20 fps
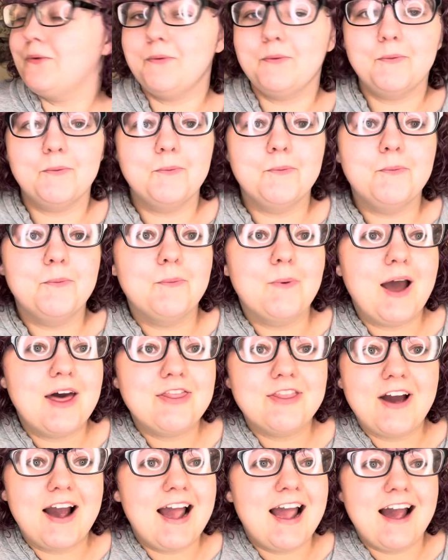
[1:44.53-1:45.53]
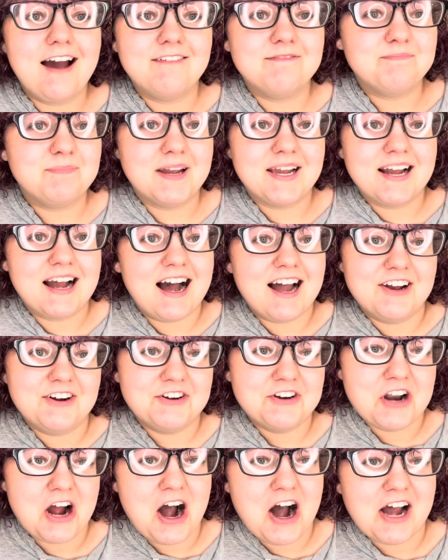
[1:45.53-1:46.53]
whether I have pink eye or
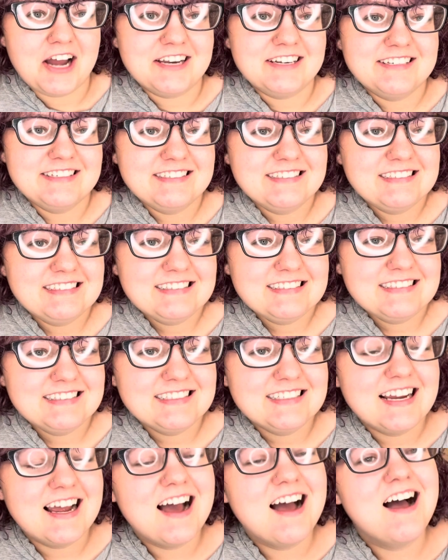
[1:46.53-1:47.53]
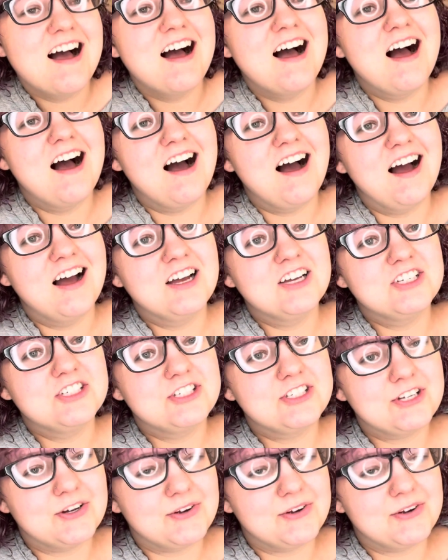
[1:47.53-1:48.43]
not. So